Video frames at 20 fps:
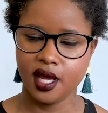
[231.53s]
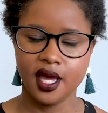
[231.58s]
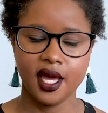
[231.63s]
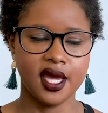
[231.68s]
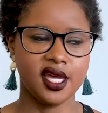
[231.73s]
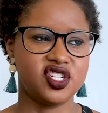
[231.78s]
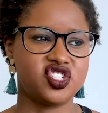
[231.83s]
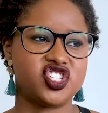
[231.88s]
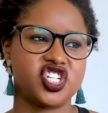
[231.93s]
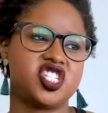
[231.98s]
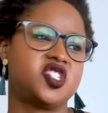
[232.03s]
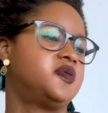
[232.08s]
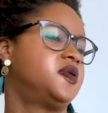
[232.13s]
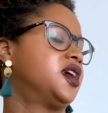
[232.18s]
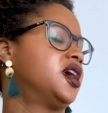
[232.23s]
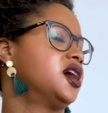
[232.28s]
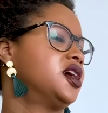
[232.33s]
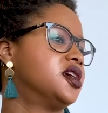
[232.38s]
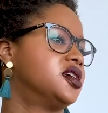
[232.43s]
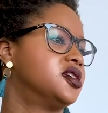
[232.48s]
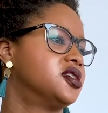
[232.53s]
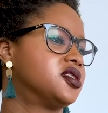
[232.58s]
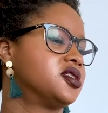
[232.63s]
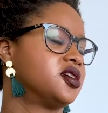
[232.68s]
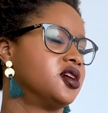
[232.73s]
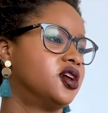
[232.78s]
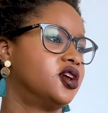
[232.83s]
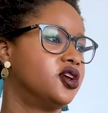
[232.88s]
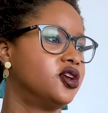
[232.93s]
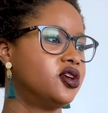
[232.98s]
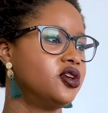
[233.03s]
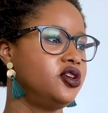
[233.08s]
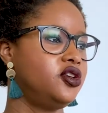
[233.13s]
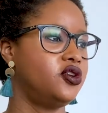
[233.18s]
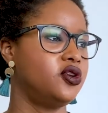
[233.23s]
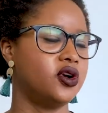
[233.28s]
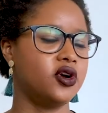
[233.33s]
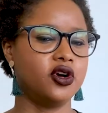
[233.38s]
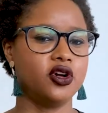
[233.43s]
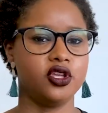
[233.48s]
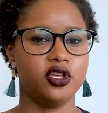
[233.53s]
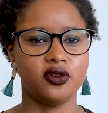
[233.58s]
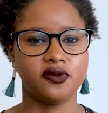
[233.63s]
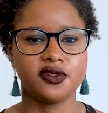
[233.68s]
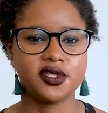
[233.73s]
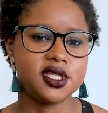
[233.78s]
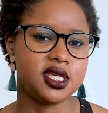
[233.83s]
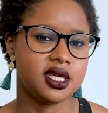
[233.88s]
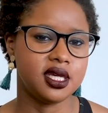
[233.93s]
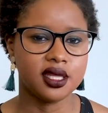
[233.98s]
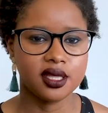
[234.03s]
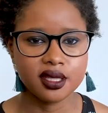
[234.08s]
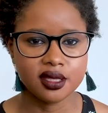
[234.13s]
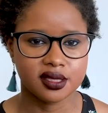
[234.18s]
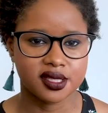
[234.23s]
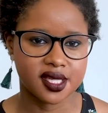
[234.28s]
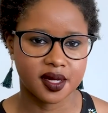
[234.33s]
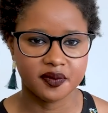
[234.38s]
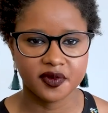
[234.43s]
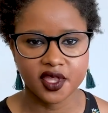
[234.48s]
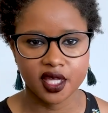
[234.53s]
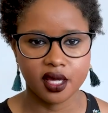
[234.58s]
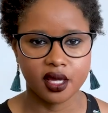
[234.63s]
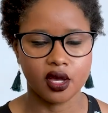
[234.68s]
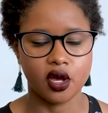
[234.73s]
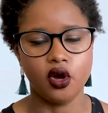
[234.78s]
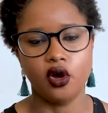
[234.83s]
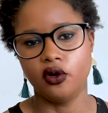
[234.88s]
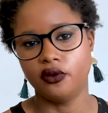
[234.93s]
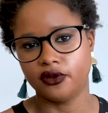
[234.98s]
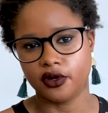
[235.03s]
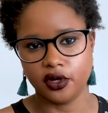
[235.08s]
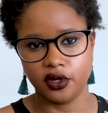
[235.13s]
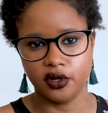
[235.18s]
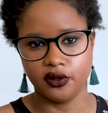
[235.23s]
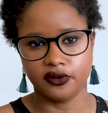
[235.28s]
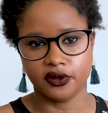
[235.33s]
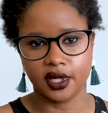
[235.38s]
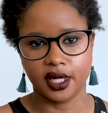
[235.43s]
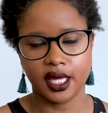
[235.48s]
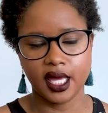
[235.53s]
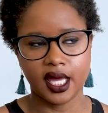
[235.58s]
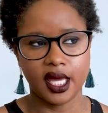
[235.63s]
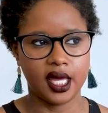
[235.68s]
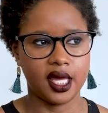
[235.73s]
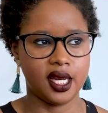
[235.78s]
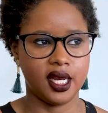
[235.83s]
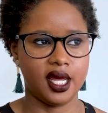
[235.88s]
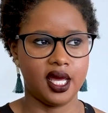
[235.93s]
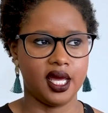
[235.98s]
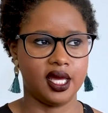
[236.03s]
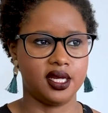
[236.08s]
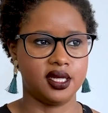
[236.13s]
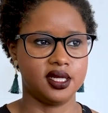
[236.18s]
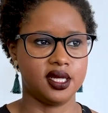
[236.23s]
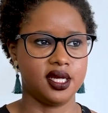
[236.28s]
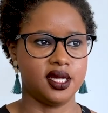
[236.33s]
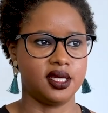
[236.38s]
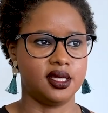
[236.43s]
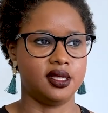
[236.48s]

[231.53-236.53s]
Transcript: And just because, you've seen something over and over again and it